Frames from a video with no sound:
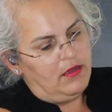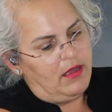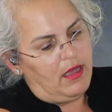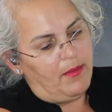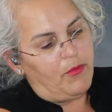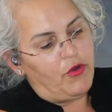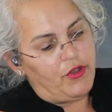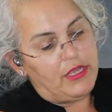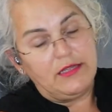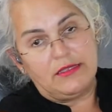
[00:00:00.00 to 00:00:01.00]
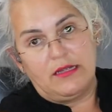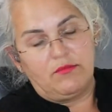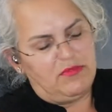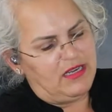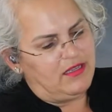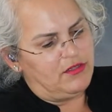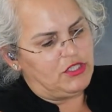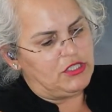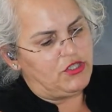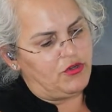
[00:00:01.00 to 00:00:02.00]
Or your keys, not
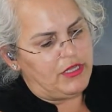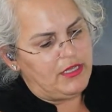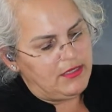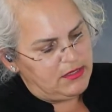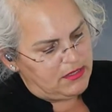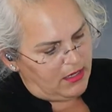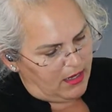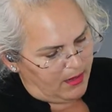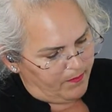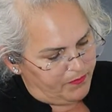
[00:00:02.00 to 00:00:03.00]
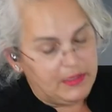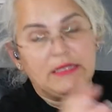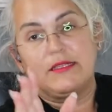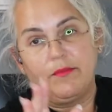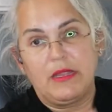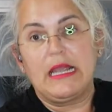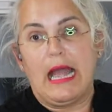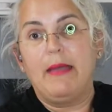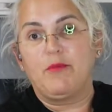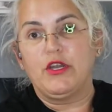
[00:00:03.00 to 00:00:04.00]
keychains, your keys. That's something
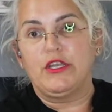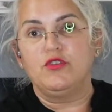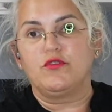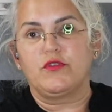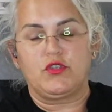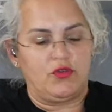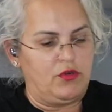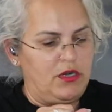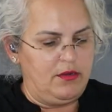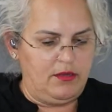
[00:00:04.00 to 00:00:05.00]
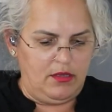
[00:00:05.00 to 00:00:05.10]
I'm going to use for sure.